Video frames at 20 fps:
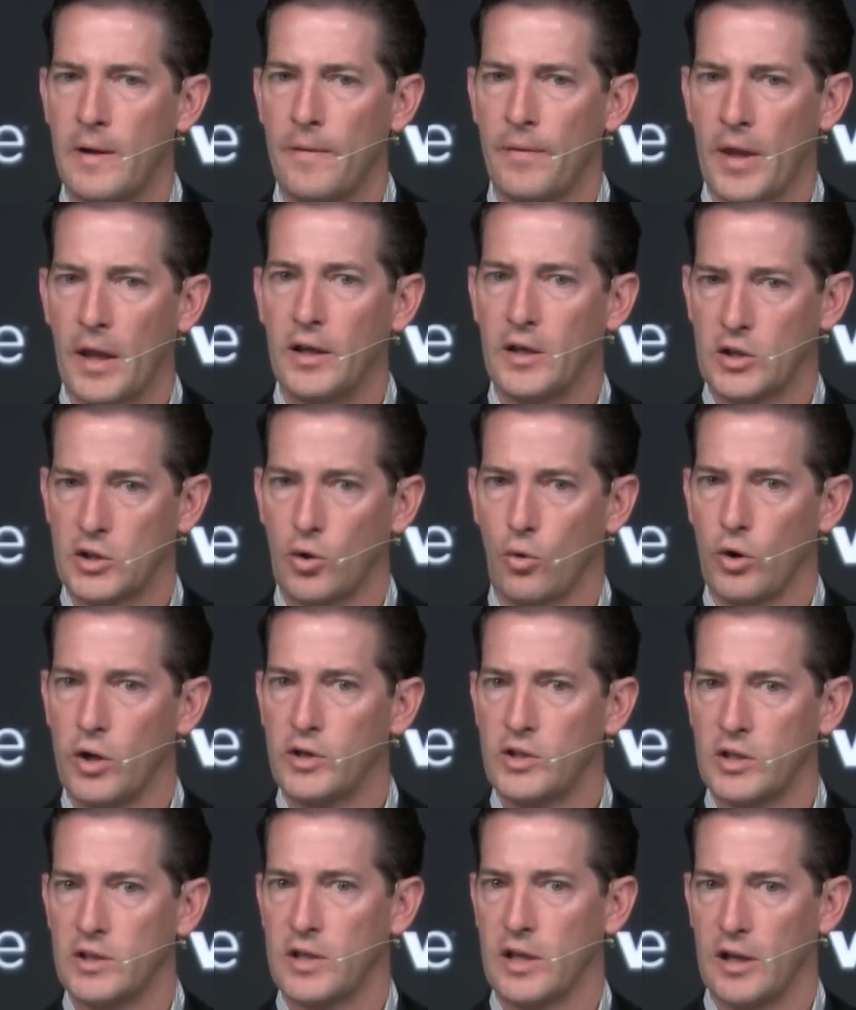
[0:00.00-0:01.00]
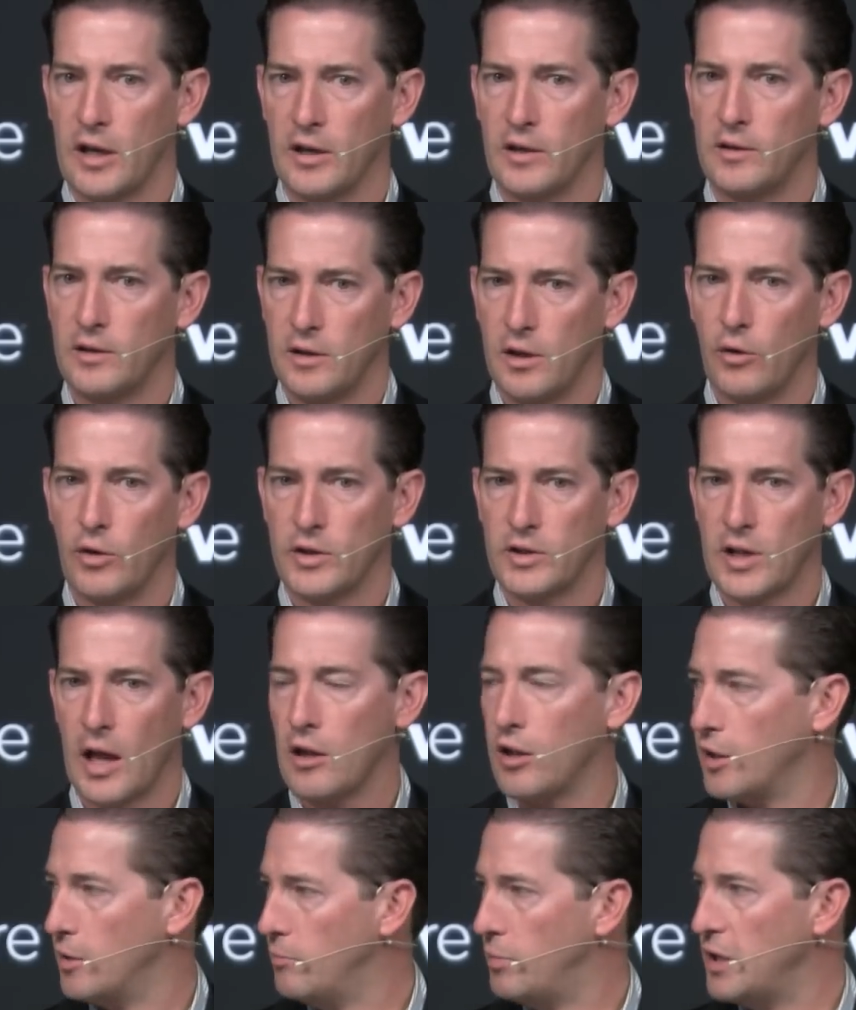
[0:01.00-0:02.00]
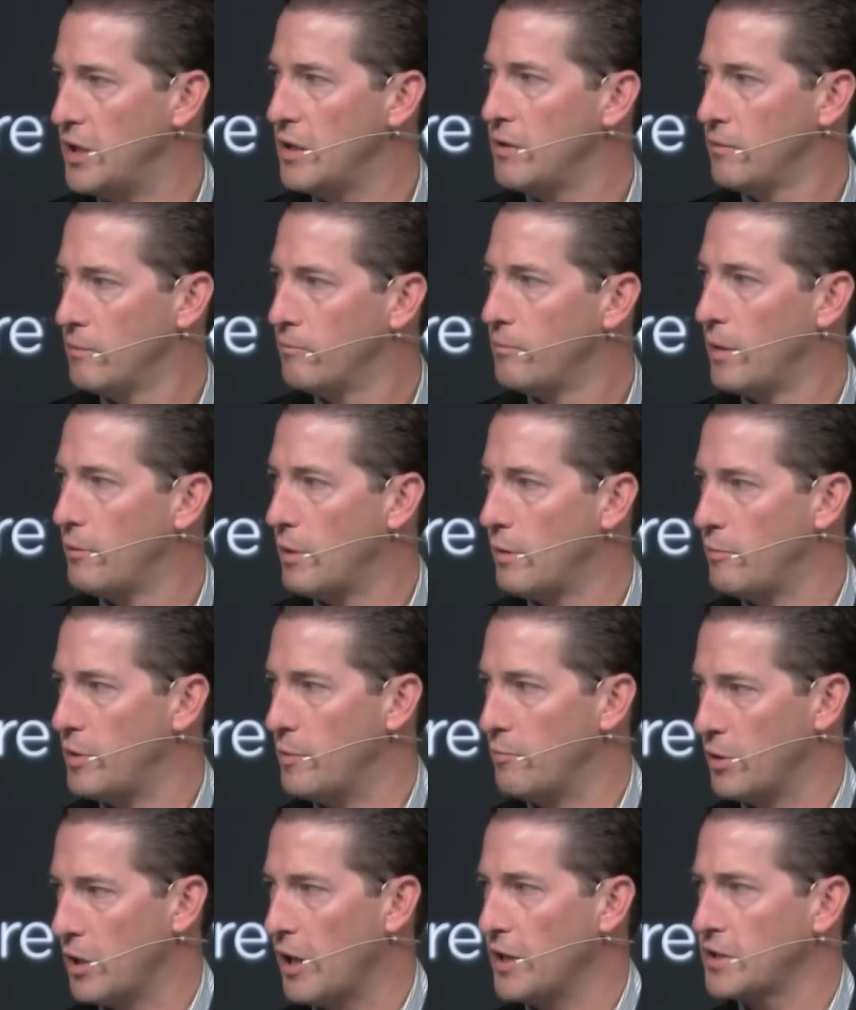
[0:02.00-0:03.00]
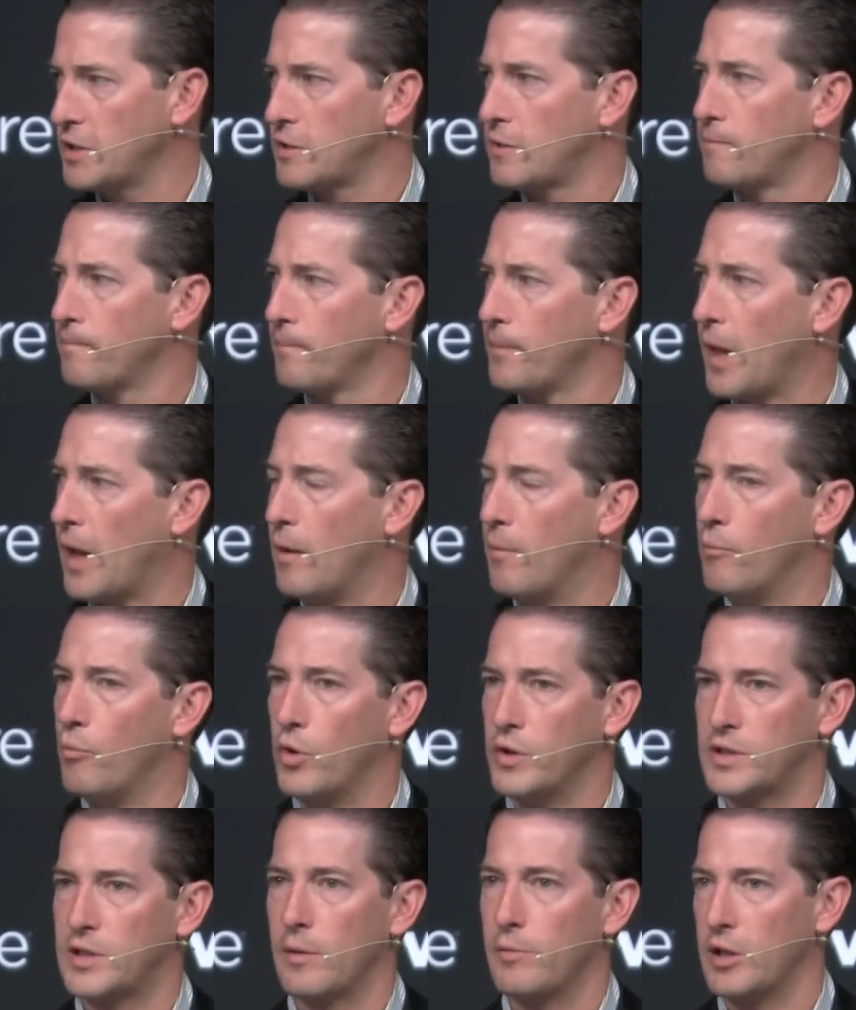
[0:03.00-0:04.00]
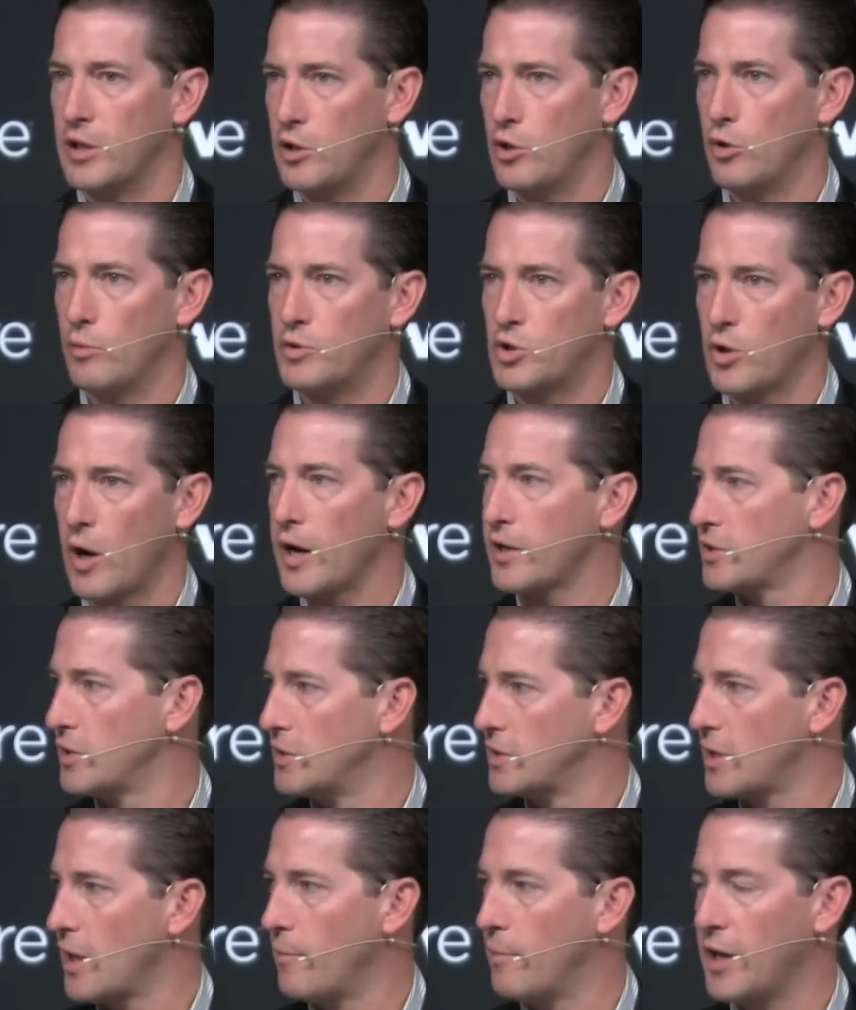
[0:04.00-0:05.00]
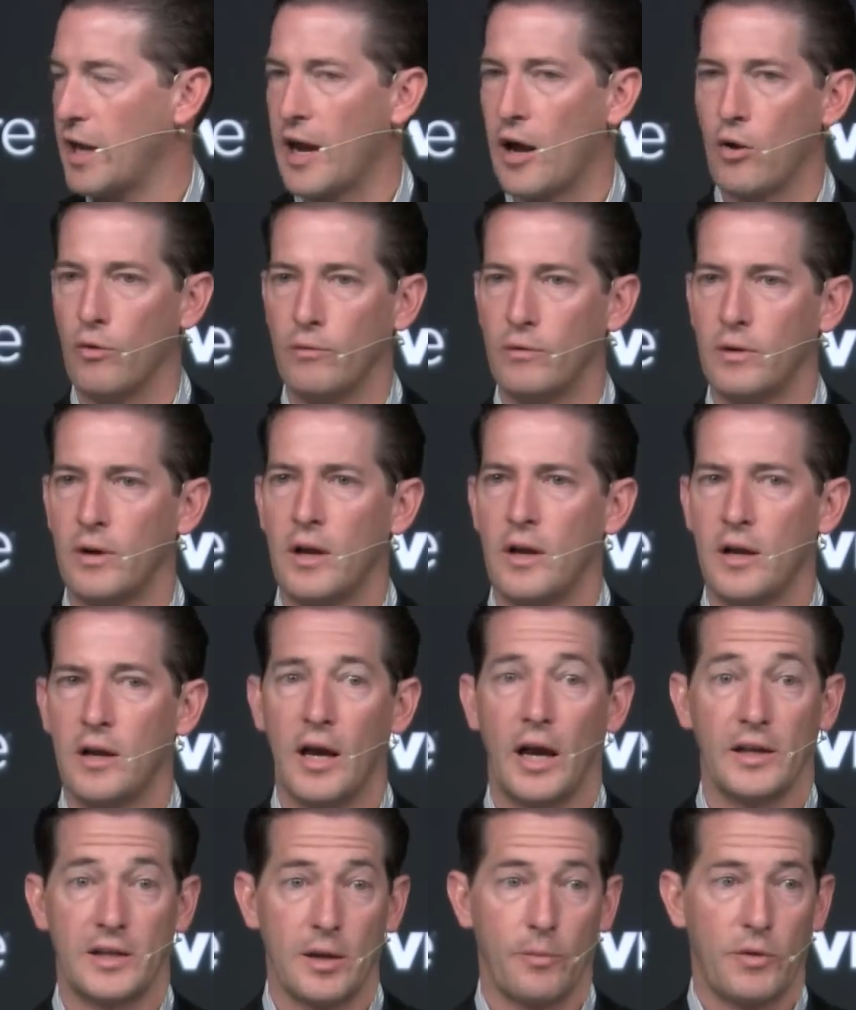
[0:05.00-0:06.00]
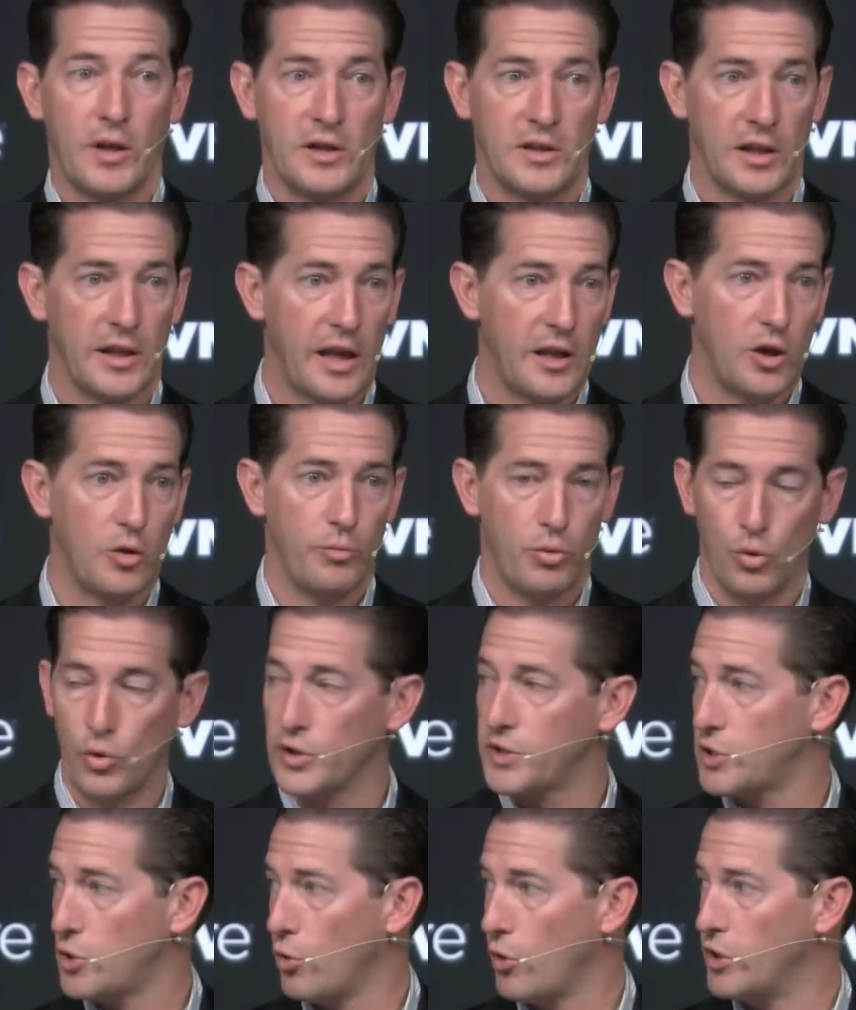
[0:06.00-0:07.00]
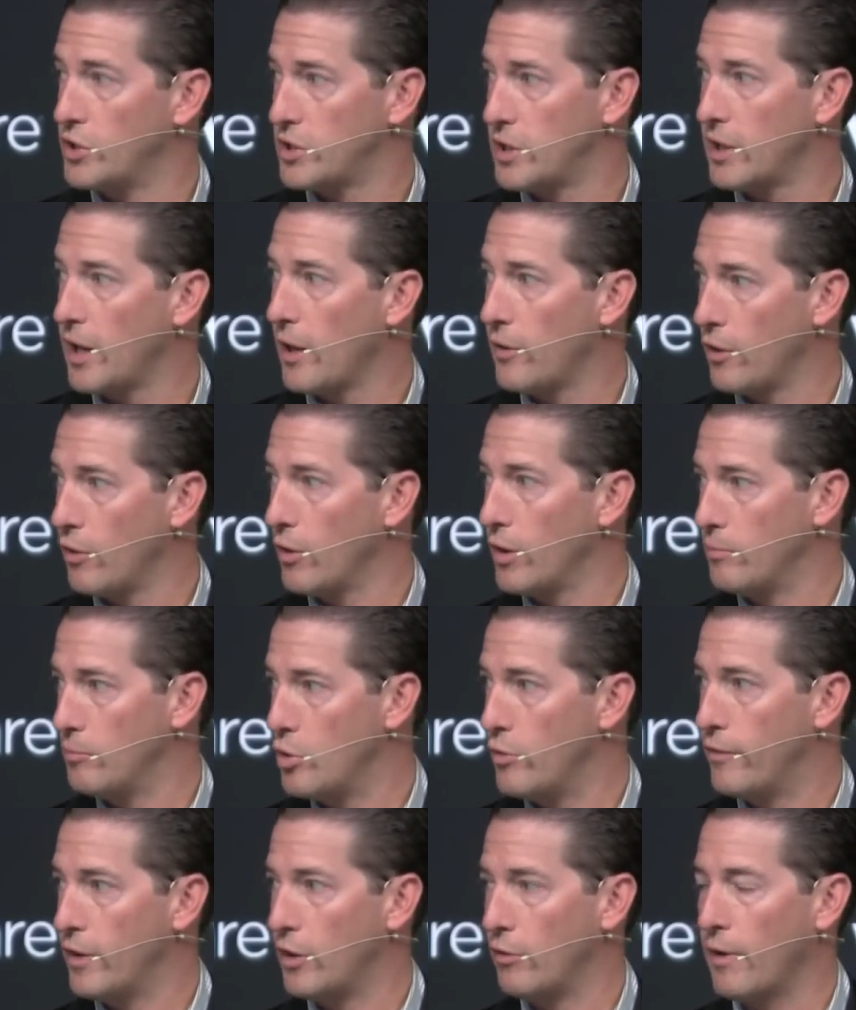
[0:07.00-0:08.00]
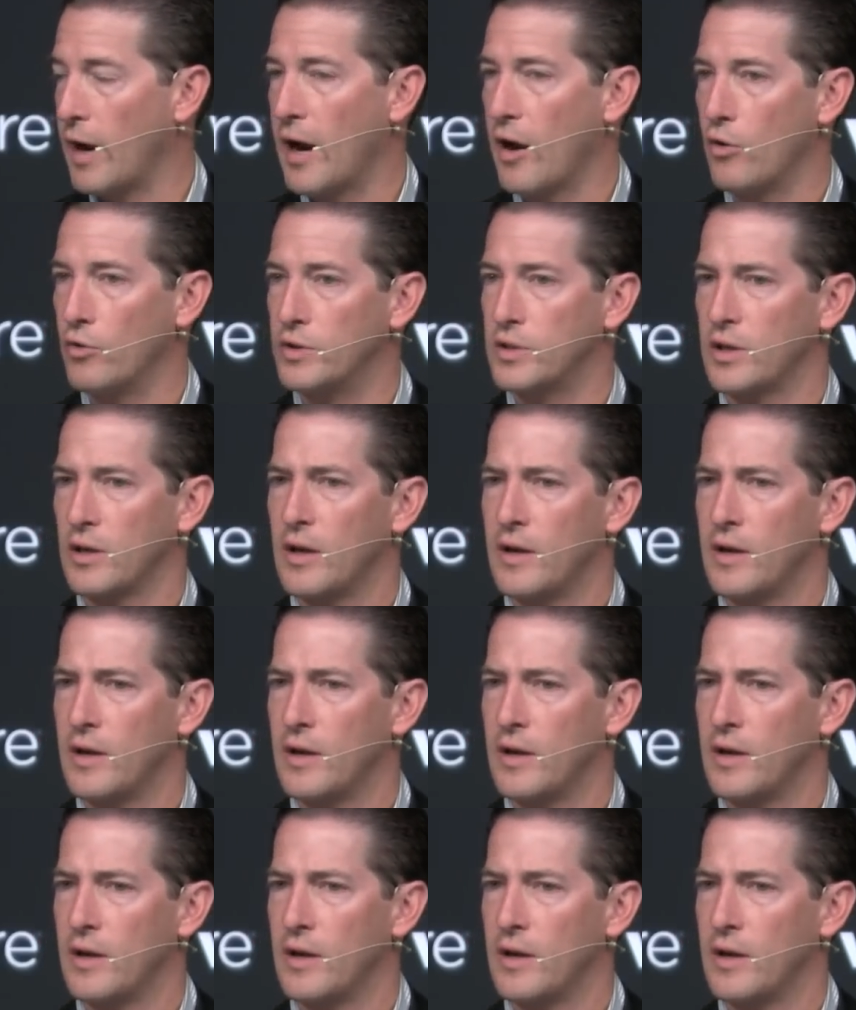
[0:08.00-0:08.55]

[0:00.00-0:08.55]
I think storage is at a, you know, a solid B, maybe a B plus, um, mm-hmm. with some of the new abstractions coming out, uh, some things that let you pool storage together and move it around.